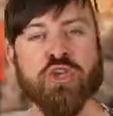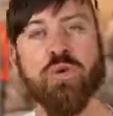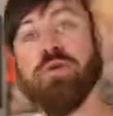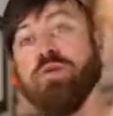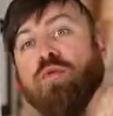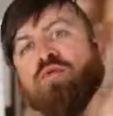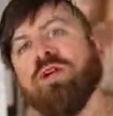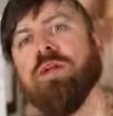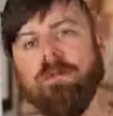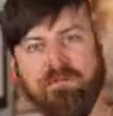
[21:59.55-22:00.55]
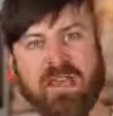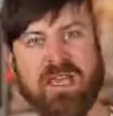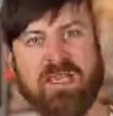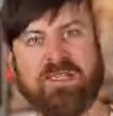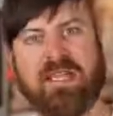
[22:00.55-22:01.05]
showing you the real
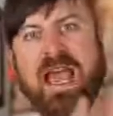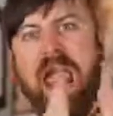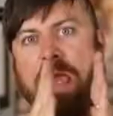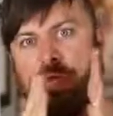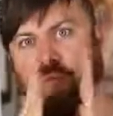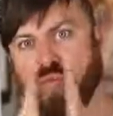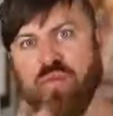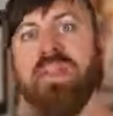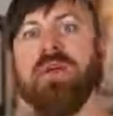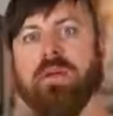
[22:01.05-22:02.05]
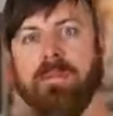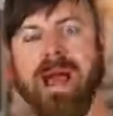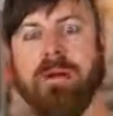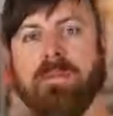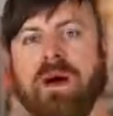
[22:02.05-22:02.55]
fees and the real
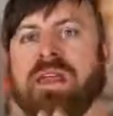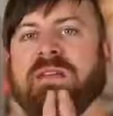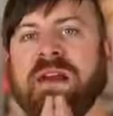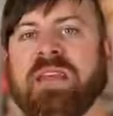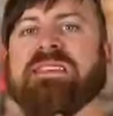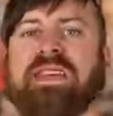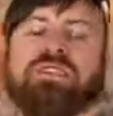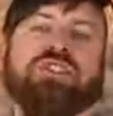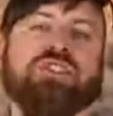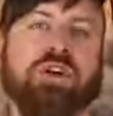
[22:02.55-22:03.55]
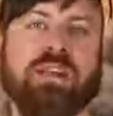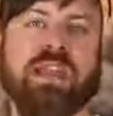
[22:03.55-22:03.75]
amount of money that it takes to start an